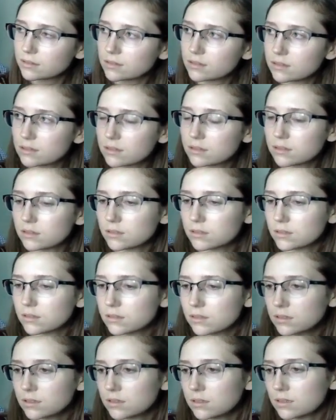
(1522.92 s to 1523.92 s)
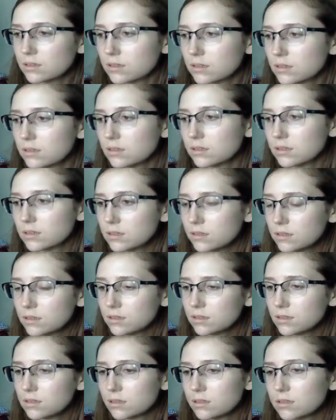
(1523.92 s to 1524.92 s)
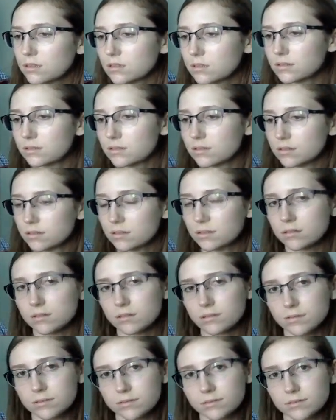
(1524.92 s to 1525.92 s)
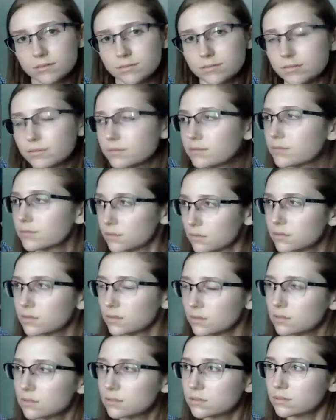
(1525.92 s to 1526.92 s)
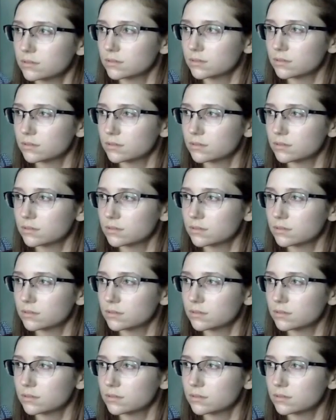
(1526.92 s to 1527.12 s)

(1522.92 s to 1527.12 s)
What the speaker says: This person isn't speaking.